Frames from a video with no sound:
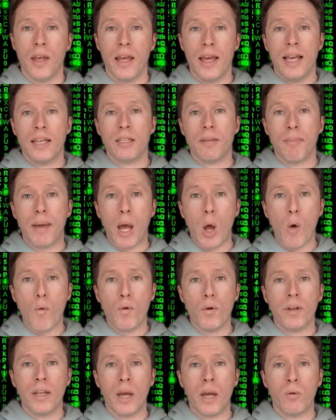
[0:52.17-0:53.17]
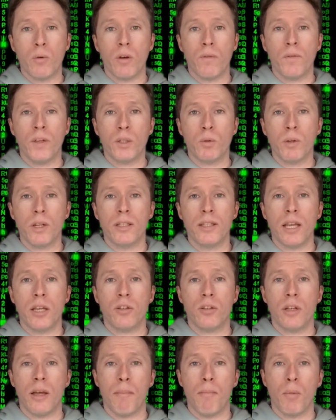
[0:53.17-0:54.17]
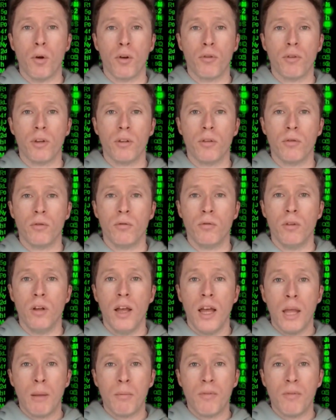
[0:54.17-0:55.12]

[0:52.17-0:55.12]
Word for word: It's a powerful network visualization and monitoring tool that